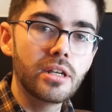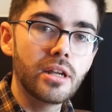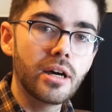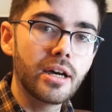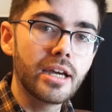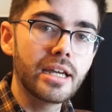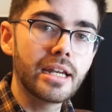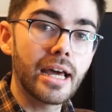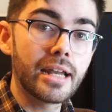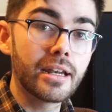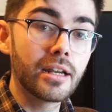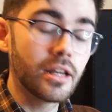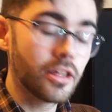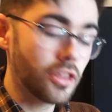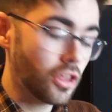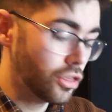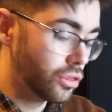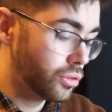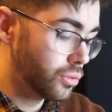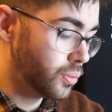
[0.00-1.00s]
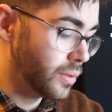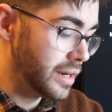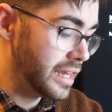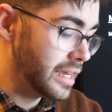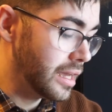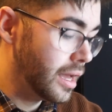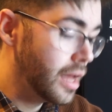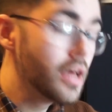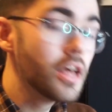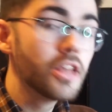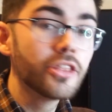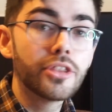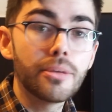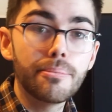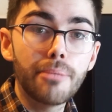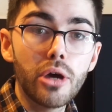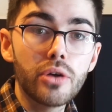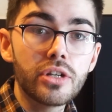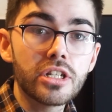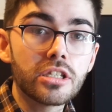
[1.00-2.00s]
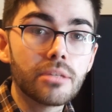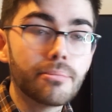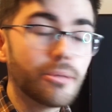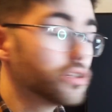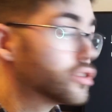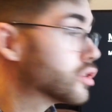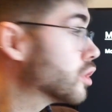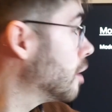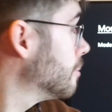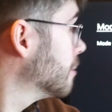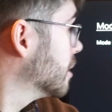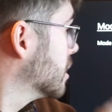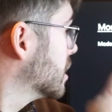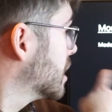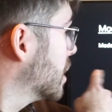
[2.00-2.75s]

9, and another 3, the mode is the most common.